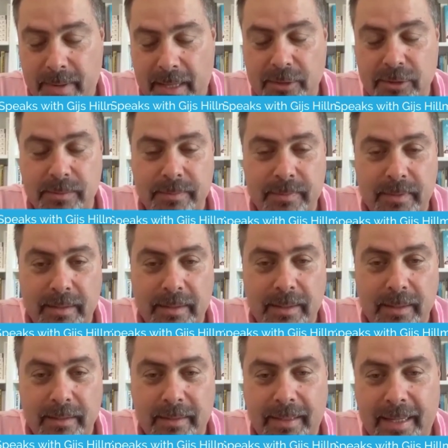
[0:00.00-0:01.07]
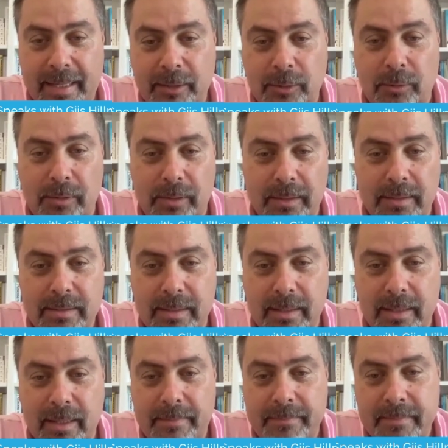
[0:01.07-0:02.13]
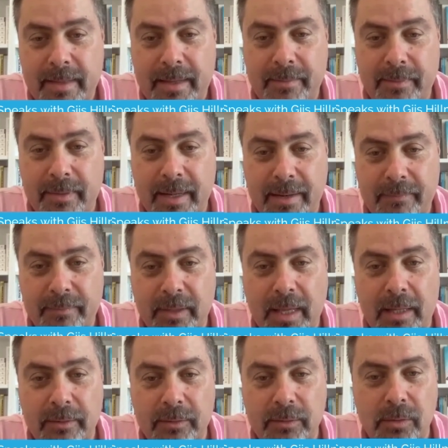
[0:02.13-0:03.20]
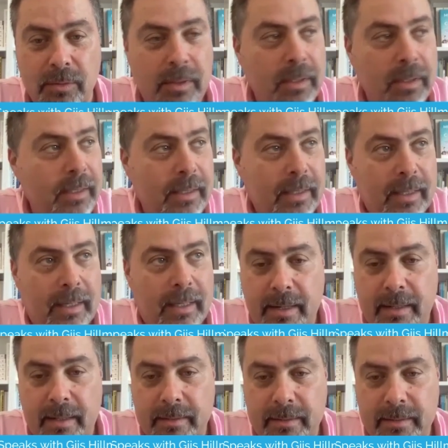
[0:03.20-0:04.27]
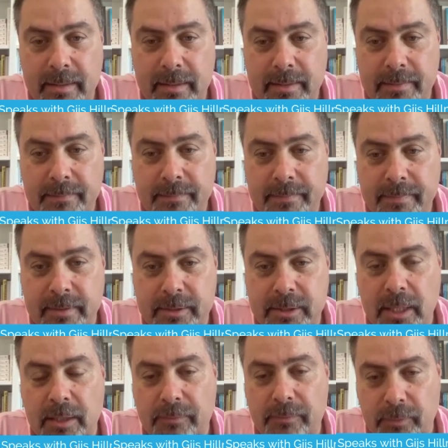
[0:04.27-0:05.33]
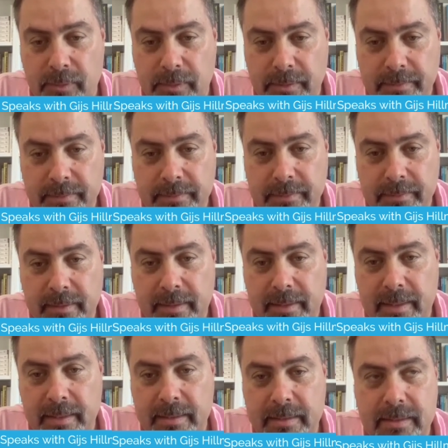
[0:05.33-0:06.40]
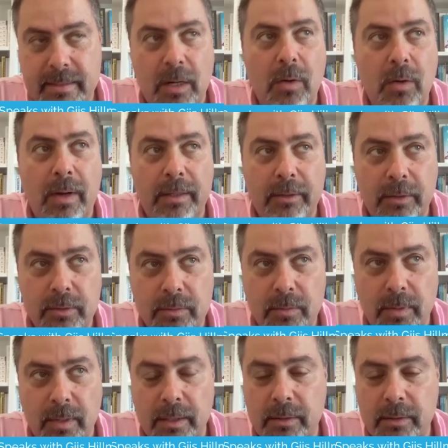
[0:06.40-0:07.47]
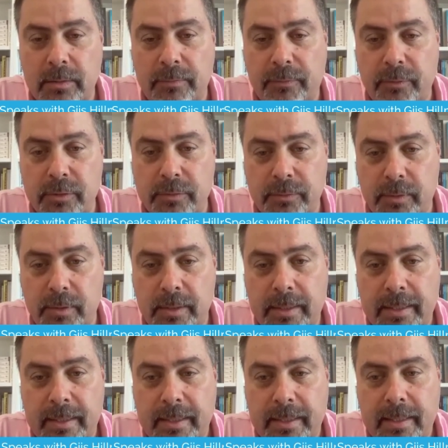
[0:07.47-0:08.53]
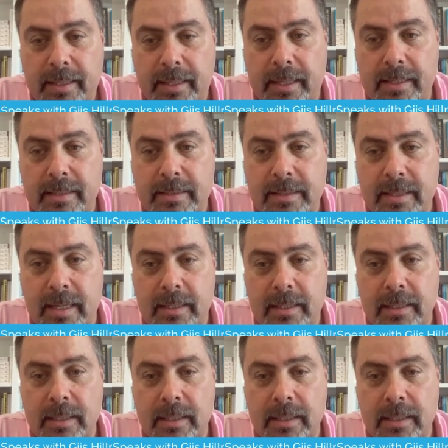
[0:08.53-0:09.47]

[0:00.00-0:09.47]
Belgium and the landlord and said, I want to have the condo on the second floor. And she said, oh, I thought you wanted to the first floor. I said,